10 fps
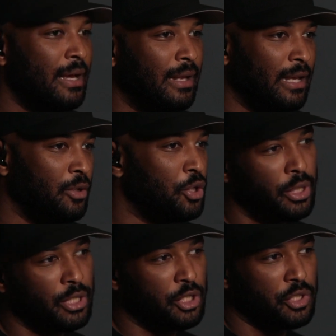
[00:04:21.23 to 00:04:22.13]
Like, you
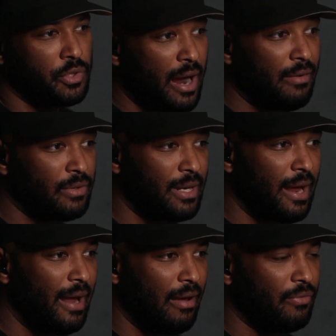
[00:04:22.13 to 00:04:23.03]
should have strived to not
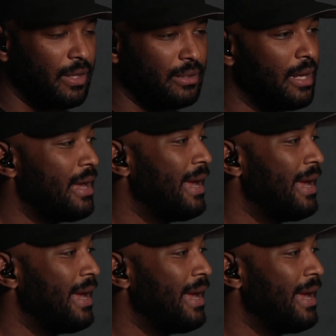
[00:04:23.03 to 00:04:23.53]
have this